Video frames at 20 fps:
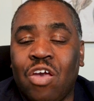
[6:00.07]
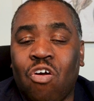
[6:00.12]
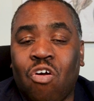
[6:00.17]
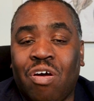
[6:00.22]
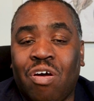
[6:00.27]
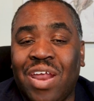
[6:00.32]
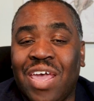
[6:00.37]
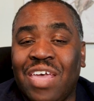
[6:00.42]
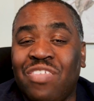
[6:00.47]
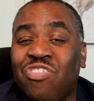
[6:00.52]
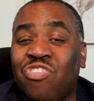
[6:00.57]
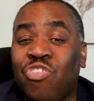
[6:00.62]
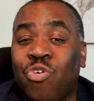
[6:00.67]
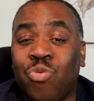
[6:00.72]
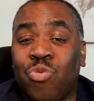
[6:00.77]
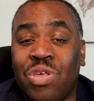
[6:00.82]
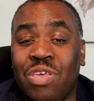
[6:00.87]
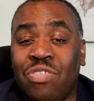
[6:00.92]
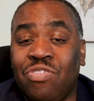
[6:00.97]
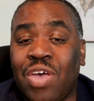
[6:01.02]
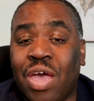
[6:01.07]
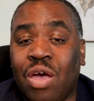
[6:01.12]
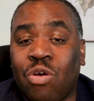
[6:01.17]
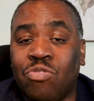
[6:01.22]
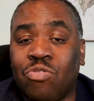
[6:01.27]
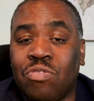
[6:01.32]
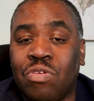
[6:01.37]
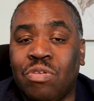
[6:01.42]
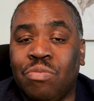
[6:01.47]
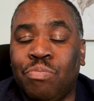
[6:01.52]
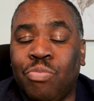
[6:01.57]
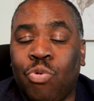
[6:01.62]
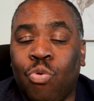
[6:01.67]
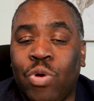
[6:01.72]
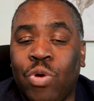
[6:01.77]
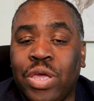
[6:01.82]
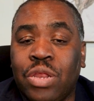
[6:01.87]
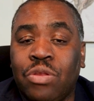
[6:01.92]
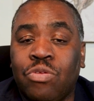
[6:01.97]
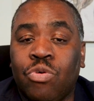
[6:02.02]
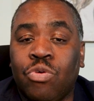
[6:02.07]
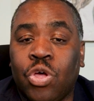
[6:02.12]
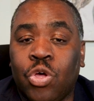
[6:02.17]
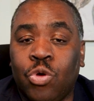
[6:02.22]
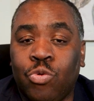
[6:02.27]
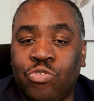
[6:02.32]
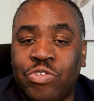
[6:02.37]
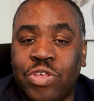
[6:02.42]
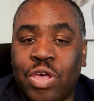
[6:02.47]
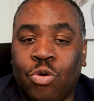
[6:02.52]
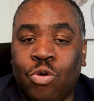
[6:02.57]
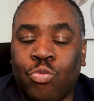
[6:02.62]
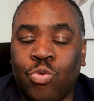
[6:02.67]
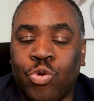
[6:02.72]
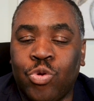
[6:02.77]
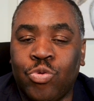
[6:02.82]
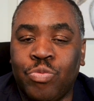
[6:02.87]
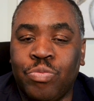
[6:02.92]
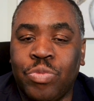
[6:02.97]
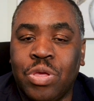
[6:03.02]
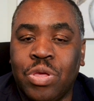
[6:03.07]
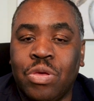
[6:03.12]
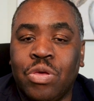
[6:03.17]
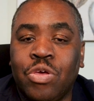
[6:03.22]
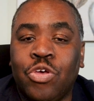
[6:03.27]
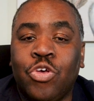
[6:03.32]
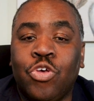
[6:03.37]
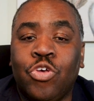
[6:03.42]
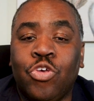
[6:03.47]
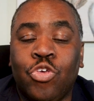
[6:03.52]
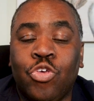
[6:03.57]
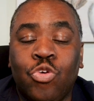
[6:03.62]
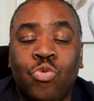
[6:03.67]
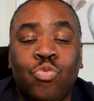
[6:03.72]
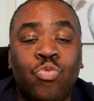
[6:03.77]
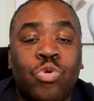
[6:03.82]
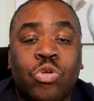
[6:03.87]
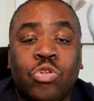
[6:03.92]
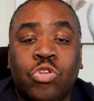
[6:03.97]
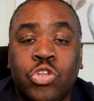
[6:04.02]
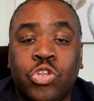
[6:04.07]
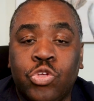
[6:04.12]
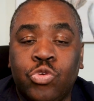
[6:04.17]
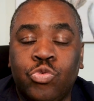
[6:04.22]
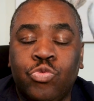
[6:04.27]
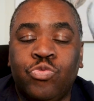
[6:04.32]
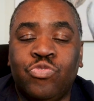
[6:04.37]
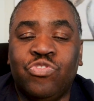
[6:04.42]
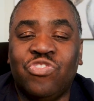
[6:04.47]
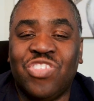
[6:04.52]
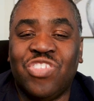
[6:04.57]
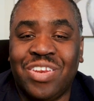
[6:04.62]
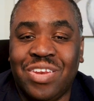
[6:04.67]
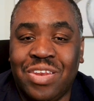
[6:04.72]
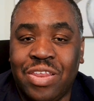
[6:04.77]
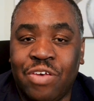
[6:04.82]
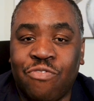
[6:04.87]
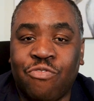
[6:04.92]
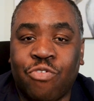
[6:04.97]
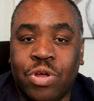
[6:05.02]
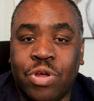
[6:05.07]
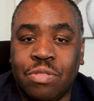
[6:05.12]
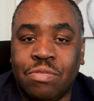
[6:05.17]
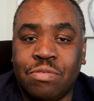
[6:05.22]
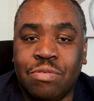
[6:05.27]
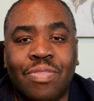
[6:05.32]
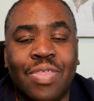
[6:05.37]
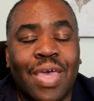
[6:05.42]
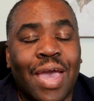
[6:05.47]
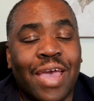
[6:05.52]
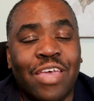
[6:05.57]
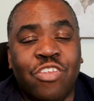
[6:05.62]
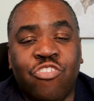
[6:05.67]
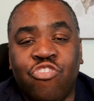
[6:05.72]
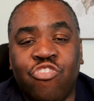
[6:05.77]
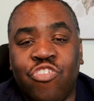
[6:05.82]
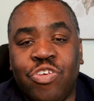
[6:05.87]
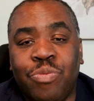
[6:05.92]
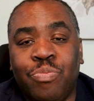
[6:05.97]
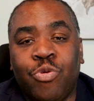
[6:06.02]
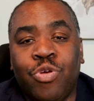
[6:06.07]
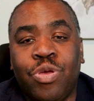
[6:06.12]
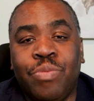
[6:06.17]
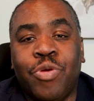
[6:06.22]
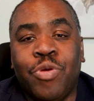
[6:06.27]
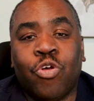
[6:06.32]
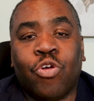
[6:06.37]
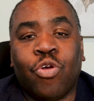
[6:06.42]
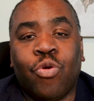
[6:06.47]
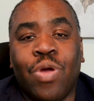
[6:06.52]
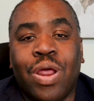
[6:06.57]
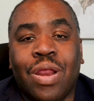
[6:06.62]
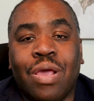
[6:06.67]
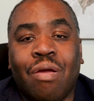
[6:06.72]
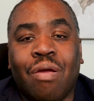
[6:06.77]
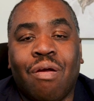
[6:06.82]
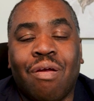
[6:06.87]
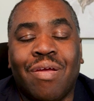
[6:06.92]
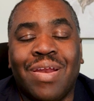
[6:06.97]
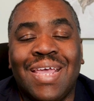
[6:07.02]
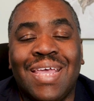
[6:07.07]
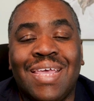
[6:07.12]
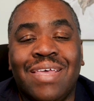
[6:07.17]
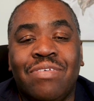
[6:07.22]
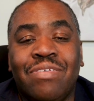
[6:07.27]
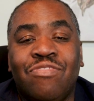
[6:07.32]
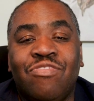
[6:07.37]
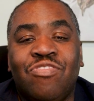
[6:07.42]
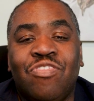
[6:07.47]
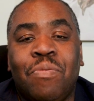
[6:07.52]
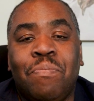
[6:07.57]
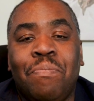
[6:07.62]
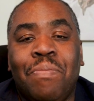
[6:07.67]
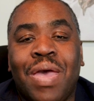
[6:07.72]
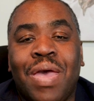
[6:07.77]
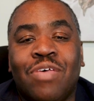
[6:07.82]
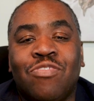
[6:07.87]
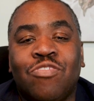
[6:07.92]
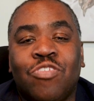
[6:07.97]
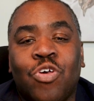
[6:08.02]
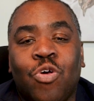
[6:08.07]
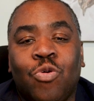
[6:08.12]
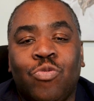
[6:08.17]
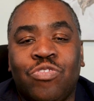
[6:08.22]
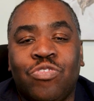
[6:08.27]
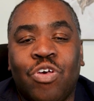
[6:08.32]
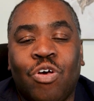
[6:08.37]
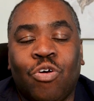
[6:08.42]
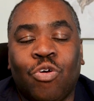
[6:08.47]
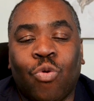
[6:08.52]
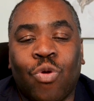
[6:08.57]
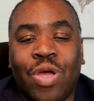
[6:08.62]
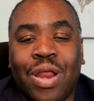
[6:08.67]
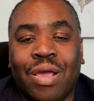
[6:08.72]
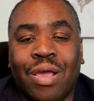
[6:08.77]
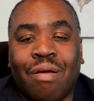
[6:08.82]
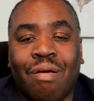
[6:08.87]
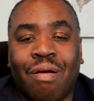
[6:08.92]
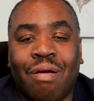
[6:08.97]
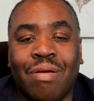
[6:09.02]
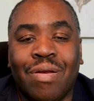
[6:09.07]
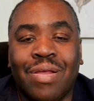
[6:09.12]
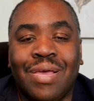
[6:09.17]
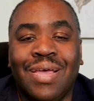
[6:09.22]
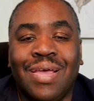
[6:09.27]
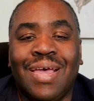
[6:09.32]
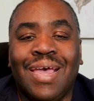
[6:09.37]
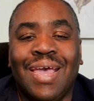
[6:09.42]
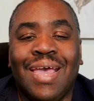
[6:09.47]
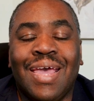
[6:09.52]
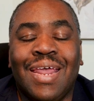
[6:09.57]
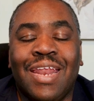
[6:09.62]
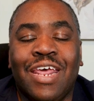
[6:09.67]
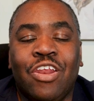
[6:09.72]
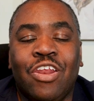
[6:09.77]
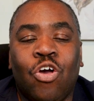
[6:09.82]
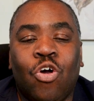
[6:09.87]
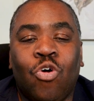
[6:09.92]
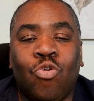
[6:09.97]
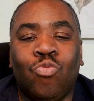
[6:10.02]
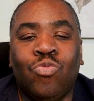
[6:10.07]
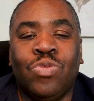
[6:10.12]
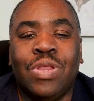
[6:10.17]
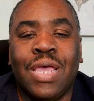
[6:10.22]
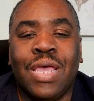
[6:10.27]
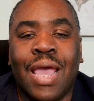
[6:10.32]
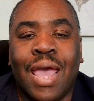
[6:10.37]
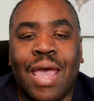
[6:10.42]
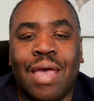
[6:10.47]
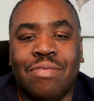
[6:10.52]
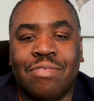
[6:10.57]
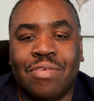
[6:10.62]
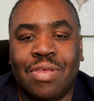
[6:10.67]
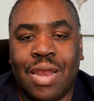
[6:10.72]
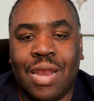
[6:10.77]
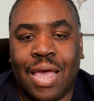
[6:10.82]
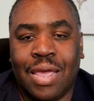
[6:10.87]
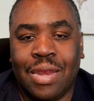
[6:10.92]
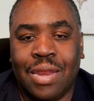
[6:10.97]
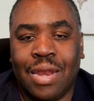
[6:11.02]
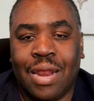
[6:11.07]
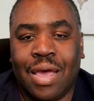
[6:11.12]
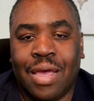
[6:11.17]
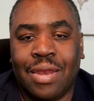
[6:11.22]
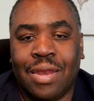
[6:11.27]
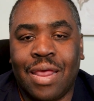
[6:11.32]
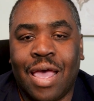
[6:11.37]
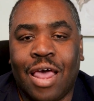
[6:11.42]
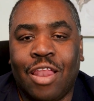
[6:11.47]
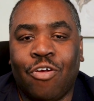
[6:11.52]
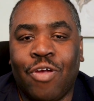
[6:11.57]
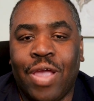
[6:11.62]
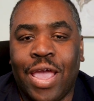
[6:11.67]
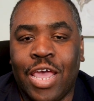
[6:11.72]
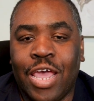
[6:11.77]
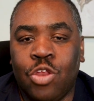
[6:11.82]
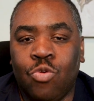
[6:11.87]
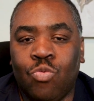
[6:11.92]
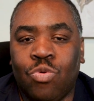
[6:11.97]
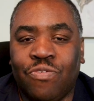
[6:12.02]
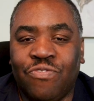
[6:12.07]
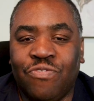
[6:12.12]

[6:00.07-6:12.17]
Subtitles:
on a 30,000 point hotel room, you will lose the difference. The IHG Premier Credit Card is the best hotel credit card, and it only has a $99 annual